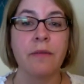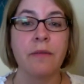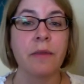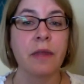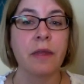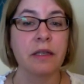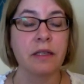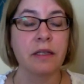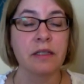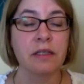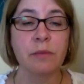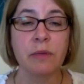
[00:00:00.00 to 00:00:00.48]

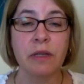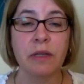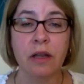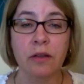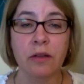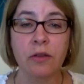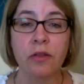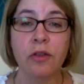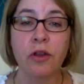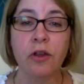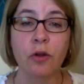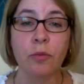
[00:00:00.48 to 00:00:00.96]
That doesn't mean
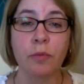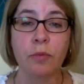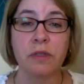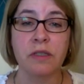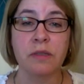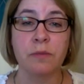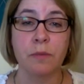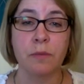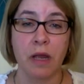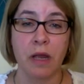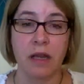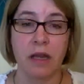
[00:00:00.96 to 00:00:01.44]
other
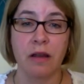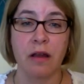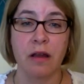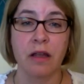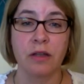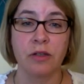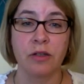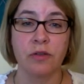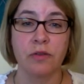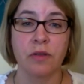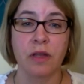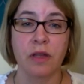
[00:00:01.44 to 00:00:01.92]
therapists might
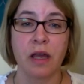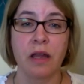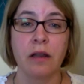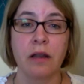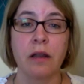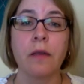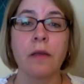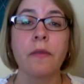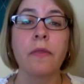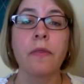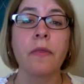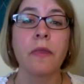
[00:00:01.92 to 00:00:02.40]
not do that.
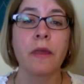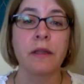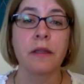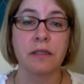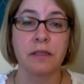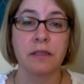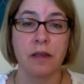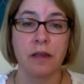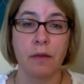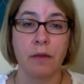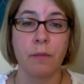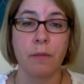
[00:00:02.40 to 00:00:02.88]

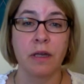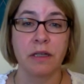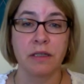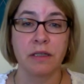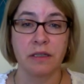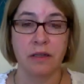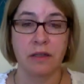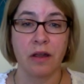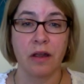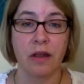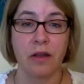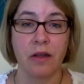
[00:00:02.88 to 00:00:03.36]
That's not my
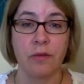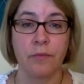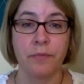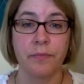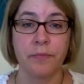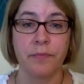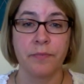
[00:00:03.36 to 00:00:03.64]
style.